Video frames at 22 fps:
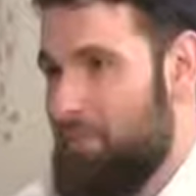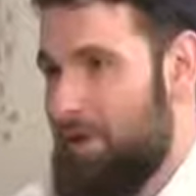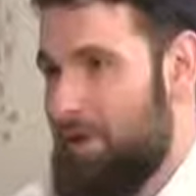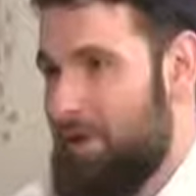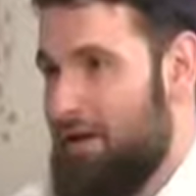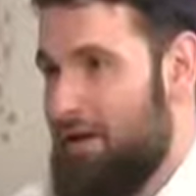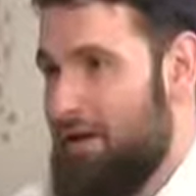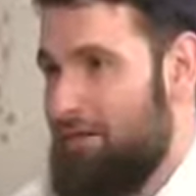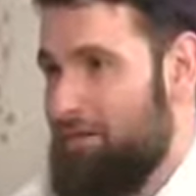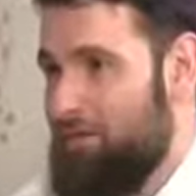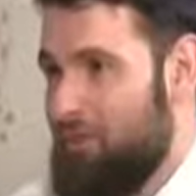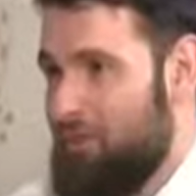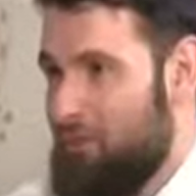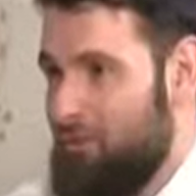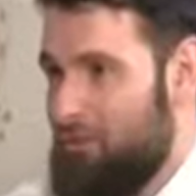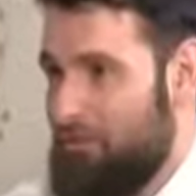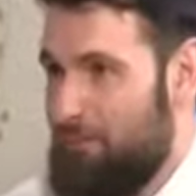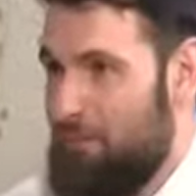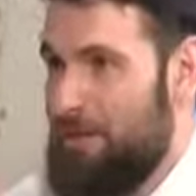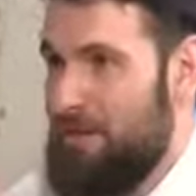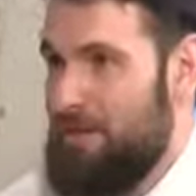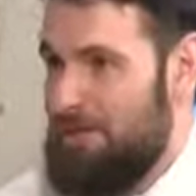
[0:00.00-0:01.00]
might have to go to
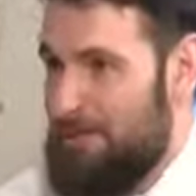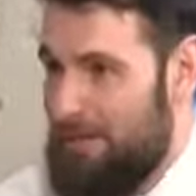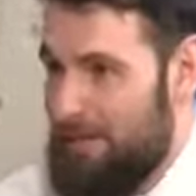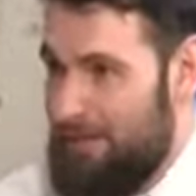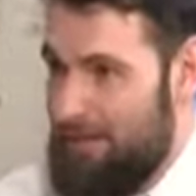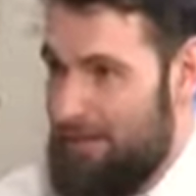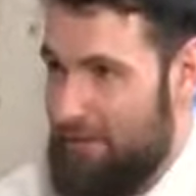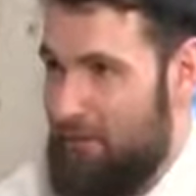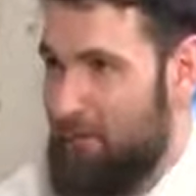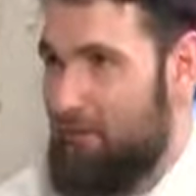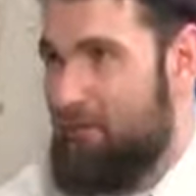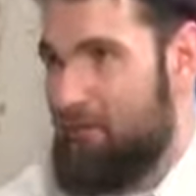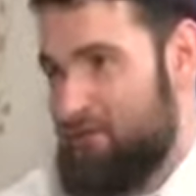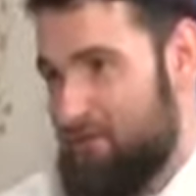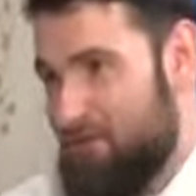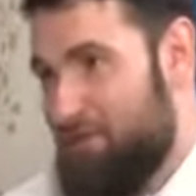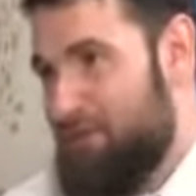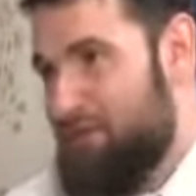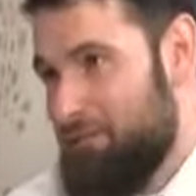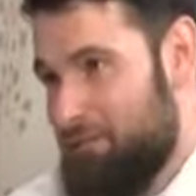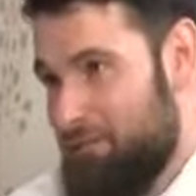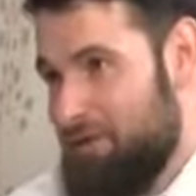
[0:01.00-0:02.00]
McClinic, you could still
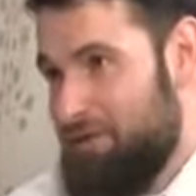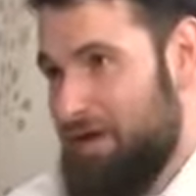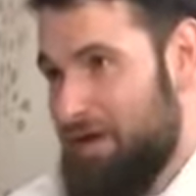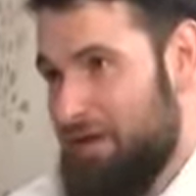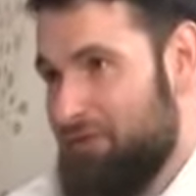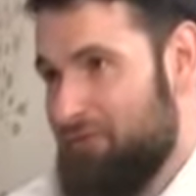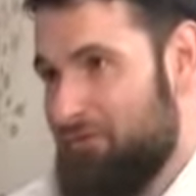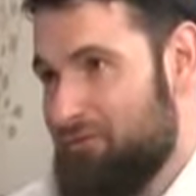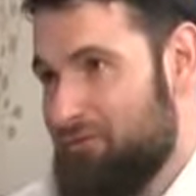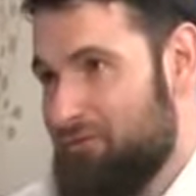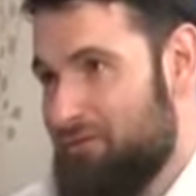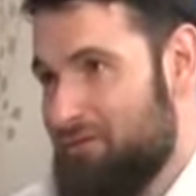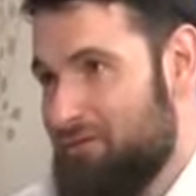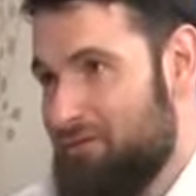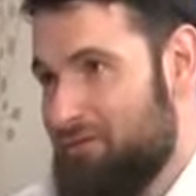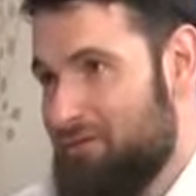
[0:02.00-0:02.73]
eat McDonald's?